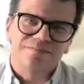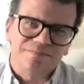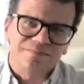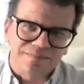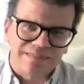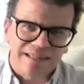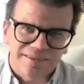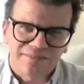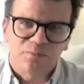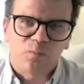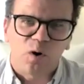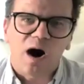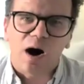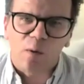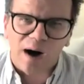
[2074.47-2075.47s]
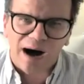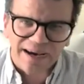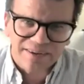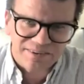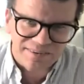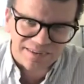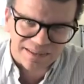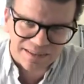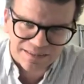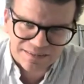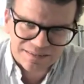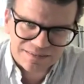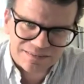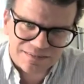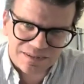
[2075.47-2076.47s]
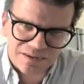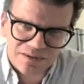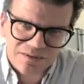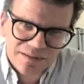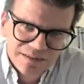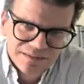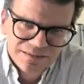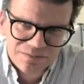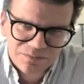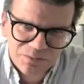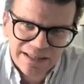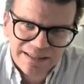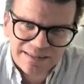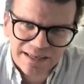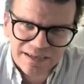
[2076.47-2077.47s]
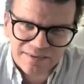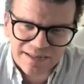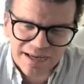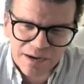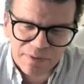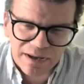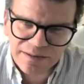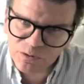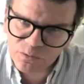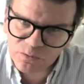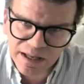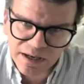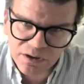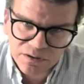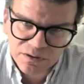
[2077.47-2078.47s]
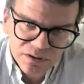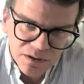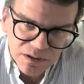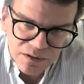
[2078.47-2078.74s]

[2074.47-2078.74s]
that's how I see it. It really takes time, and you cannot,